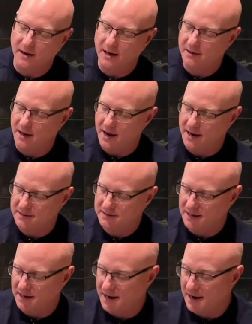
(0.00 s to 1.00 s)
on the
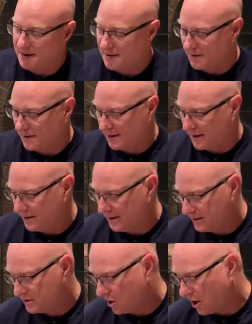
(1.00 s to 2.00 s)
ASIAir and I
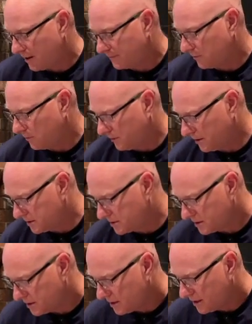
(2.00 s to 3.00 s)
need to offload it.
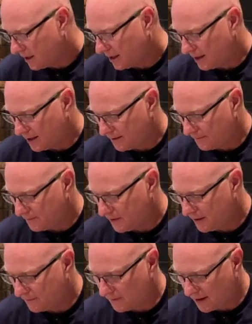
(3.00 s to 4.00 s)
If